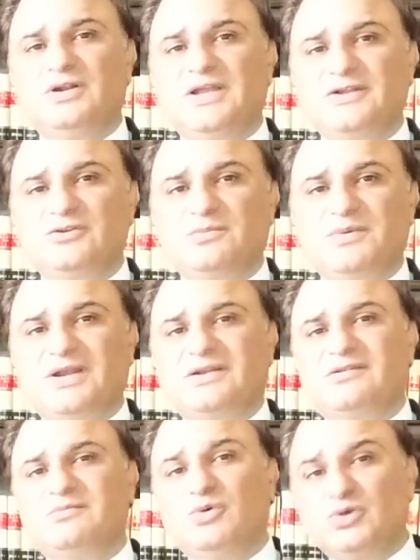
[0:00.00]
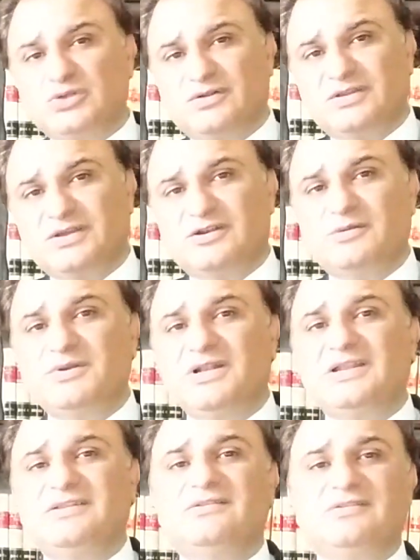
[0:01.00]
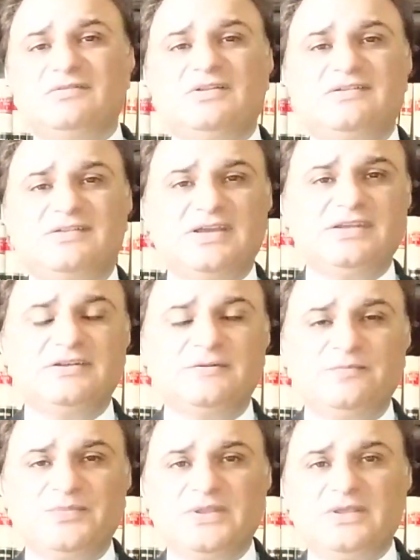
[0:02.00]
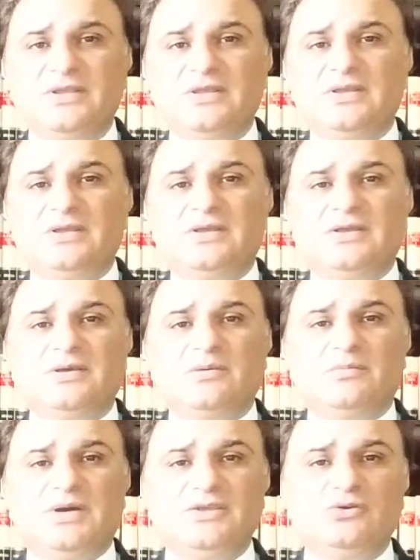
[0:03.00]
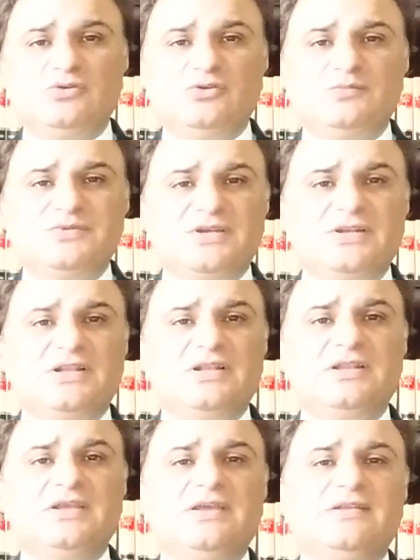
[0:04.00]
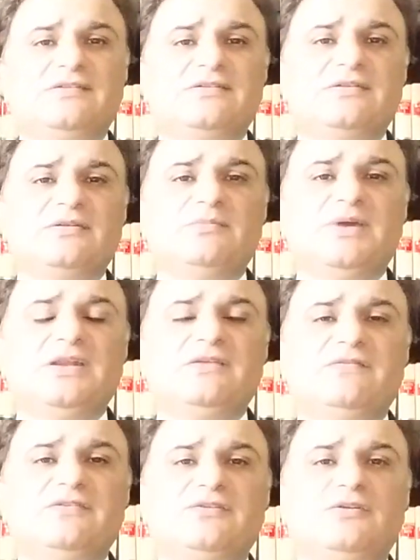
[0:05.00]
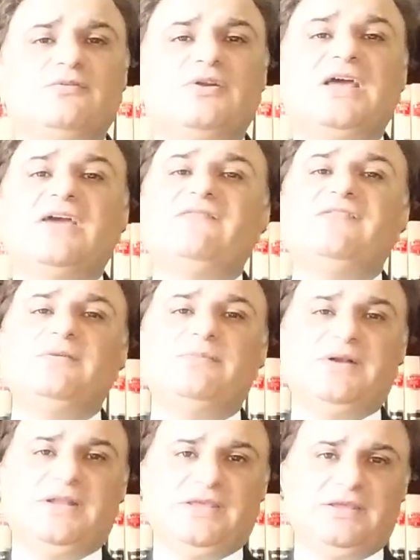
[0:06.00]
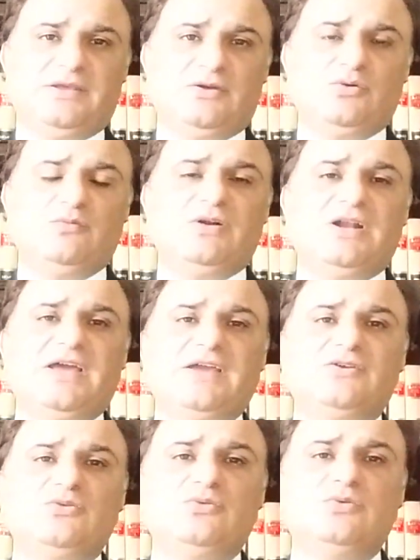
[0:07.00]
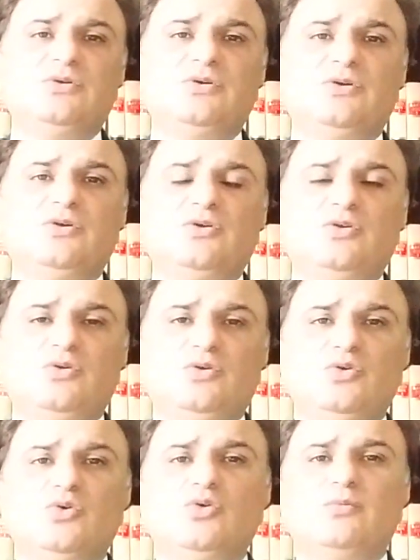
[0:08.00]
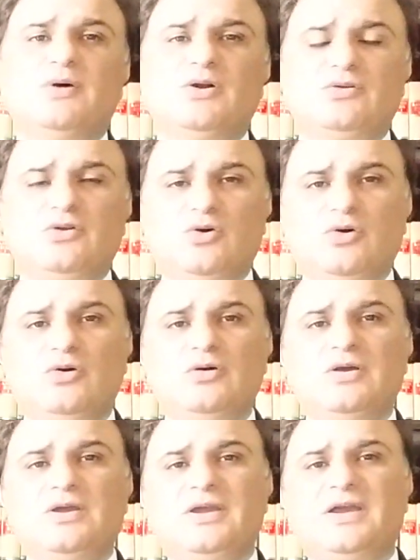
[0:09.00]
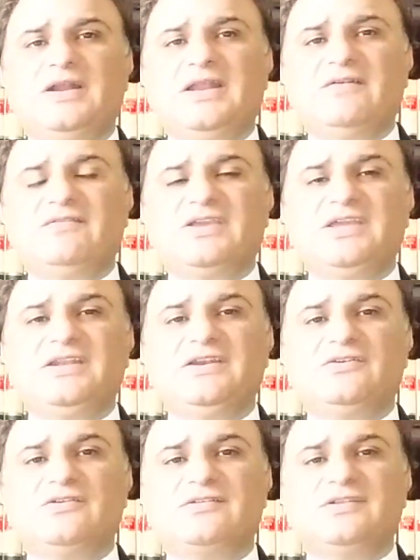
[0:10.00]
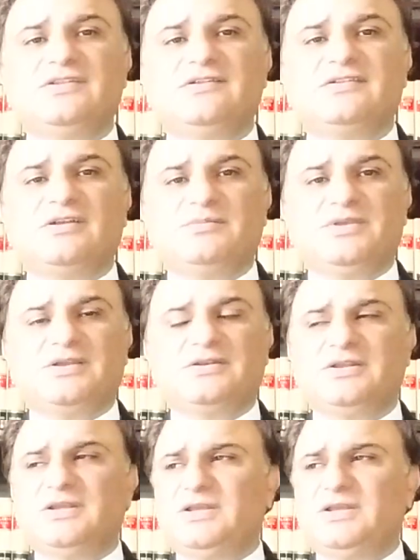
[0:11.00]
like to practice both on the criminal and the civil side. My YouTube channel is beneficial for everybody who would like to know about law and have a keen interest in this subject.